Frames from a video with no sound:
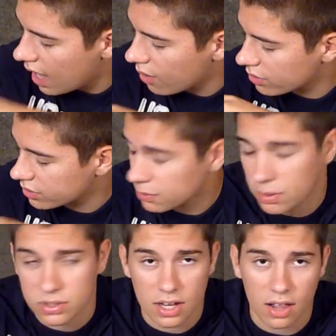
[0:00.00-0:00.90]
hours
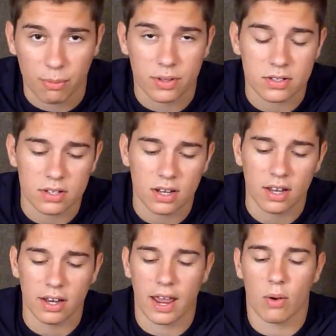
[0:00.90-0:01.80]
exposed to elements.
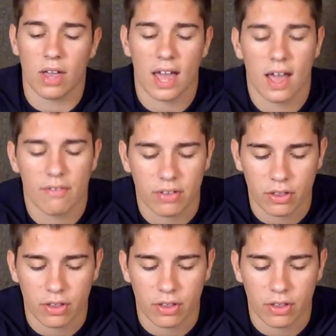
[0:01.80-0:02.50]
Now we have